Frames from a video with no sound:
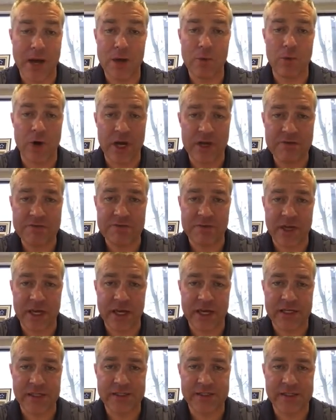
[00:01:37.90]
wife
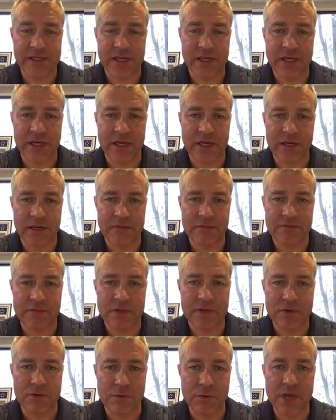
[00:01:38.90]
has,
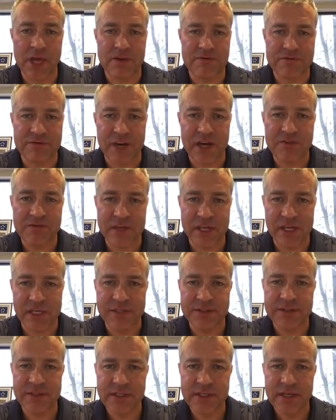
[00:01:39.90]
we have 5
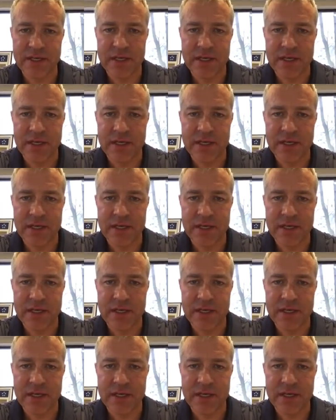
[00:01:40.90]
kids,